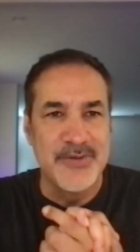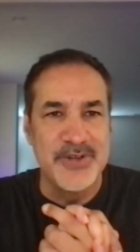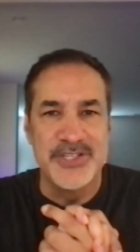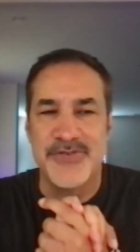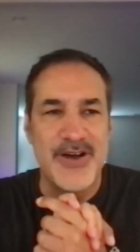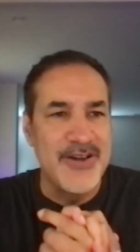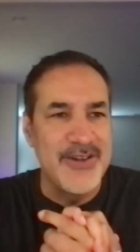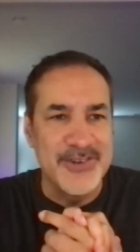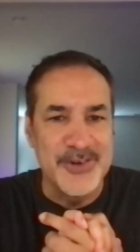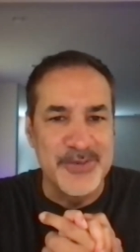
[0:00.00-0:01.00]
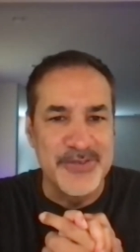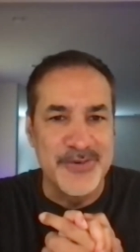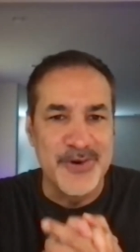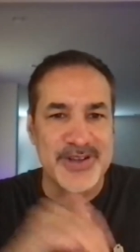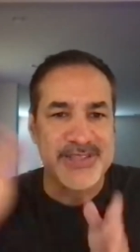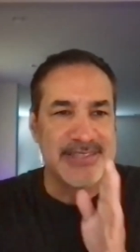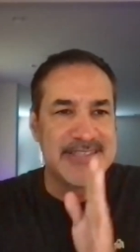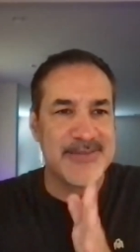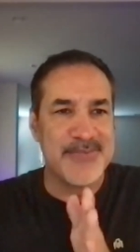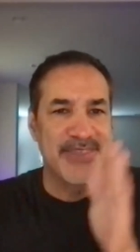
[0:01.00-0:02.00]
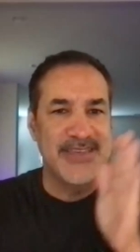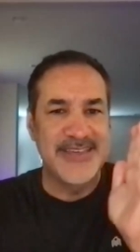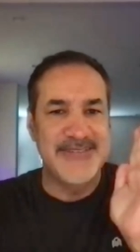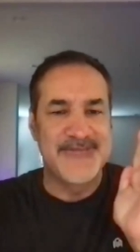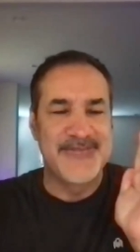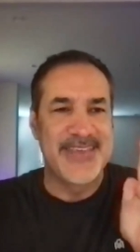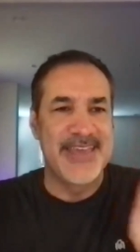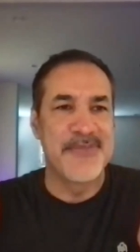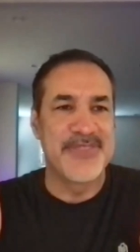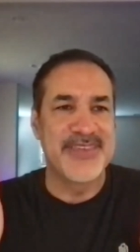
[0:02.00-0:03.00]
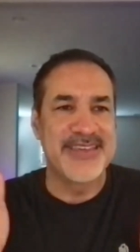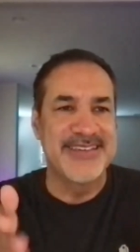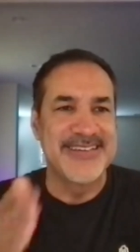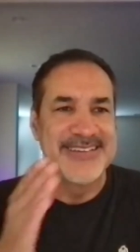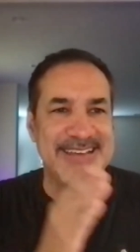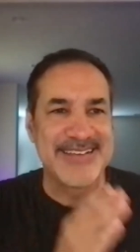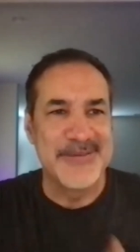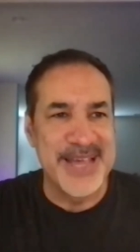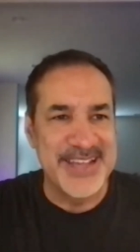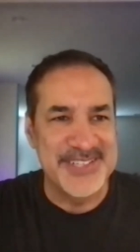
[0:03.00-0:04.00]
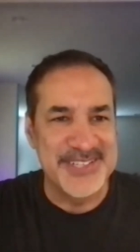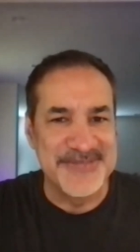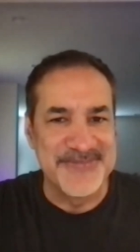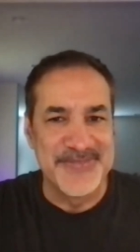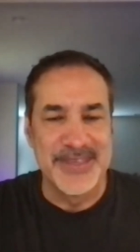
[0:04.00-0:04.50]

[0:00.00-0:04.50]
which you've all heard before: sympathy, empathy, and compassion.